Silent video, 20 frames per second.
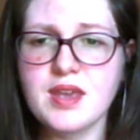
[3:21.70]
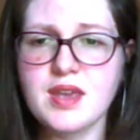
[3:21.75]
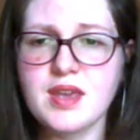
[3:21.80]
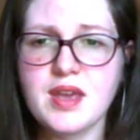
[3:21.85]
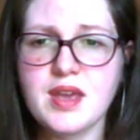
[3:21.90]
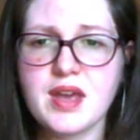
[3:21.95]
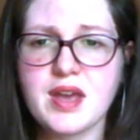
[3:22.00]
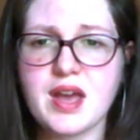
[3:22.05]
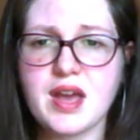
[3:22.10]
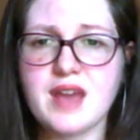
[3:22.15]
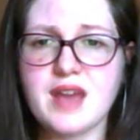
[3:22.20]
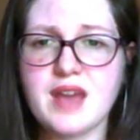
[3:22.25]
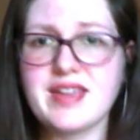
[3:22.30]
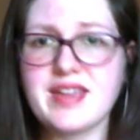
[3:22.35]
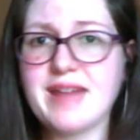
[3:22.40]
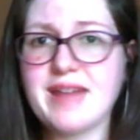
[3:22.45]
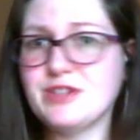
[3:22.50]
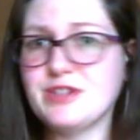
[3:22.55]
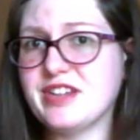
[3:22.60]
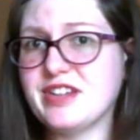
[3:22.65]
The
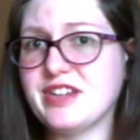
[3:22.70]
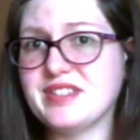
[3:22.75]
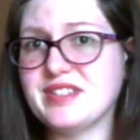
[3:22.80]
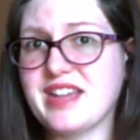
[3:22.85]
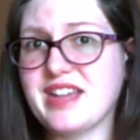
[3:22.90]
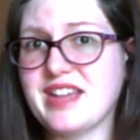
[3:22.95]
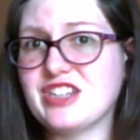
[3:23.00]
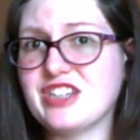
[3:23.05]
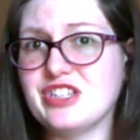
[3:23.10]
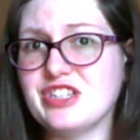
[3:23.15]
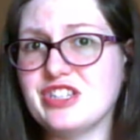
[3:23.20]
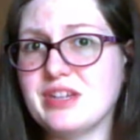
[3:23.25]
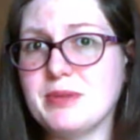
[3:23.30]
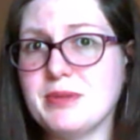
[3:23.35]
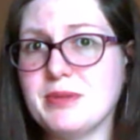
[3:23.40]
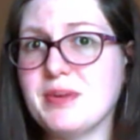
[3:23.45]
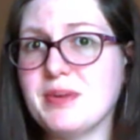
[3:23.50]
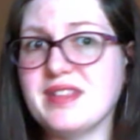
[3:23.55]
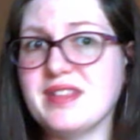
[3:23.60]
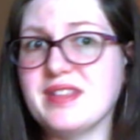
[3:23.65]
abstract is actually going to be one of
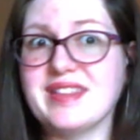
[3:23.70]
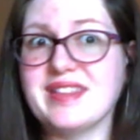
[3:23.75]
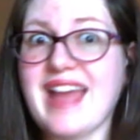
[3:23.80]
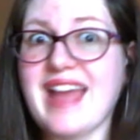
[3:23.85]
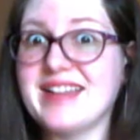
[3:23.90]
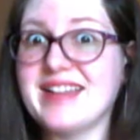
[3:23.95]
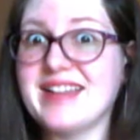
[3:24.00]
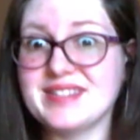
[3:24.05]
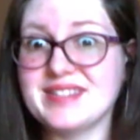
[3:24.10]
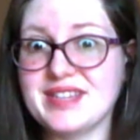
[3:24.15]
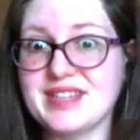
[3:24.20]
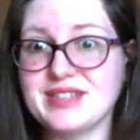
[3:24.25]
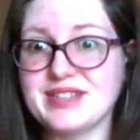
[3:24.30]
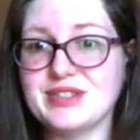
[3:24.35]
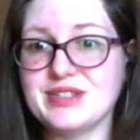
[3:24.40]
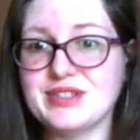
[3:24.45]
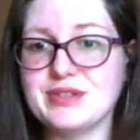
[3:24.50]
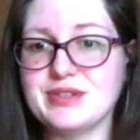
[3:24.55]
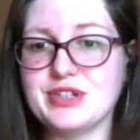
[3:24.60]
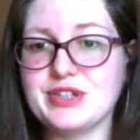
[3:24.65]
the last things you
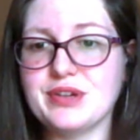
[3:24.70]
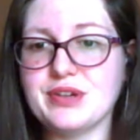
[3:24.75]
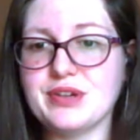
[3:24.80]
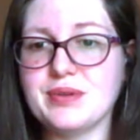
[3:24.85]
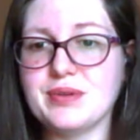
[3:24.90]
do.